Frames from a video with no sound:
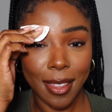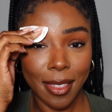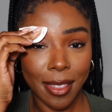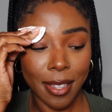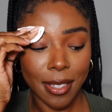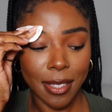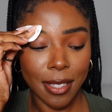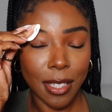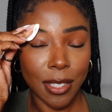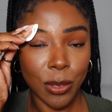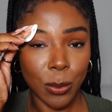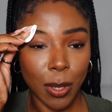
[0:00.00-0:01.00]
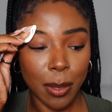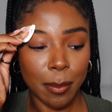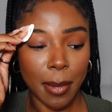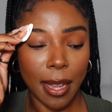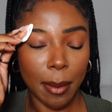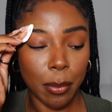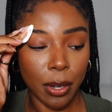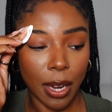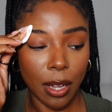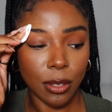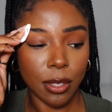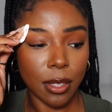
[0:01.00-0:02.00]
this is what my
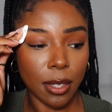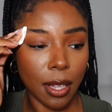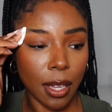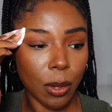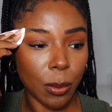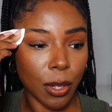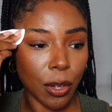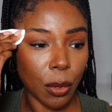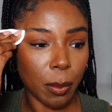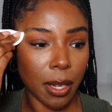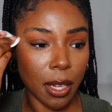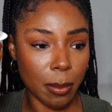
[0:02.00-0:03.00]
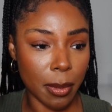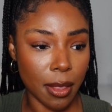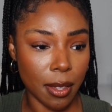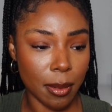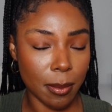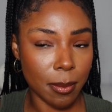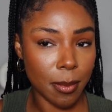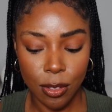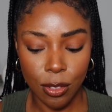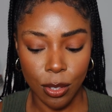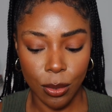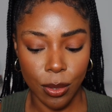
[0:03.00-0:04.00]
brows look like with no makeup in them.
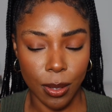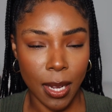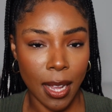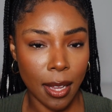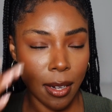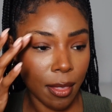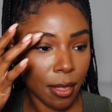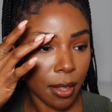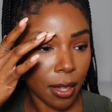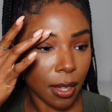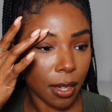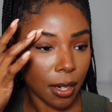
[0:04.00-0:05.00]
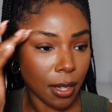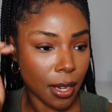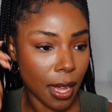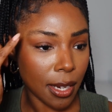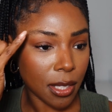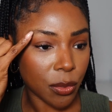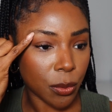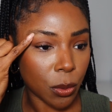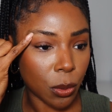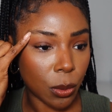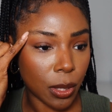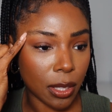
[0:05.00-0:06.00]
So they're kind of thin, not as
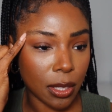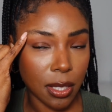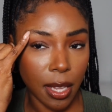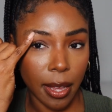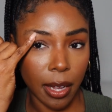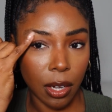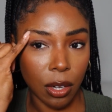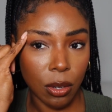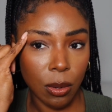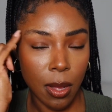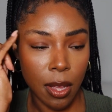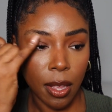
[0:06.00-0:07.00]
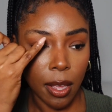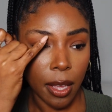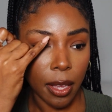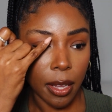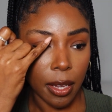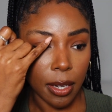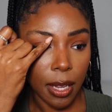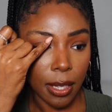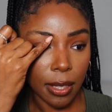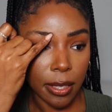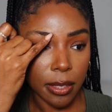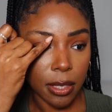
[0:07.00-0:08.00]
full in the tail, and I
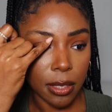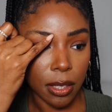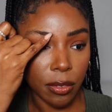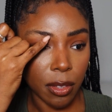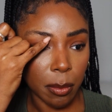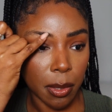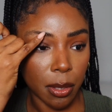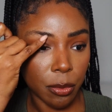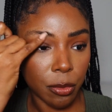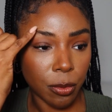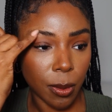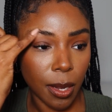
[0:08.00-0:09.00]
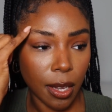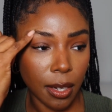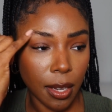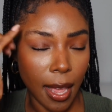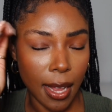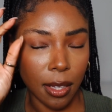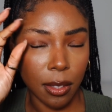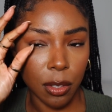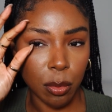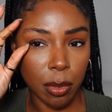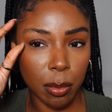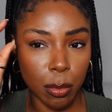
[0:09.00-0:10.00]
like to lift them in the front, add a
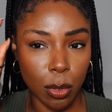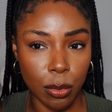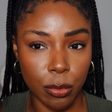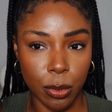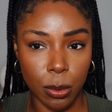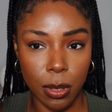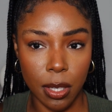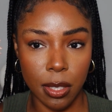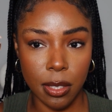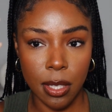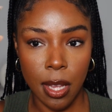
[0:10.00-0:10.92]
little bit more fullness,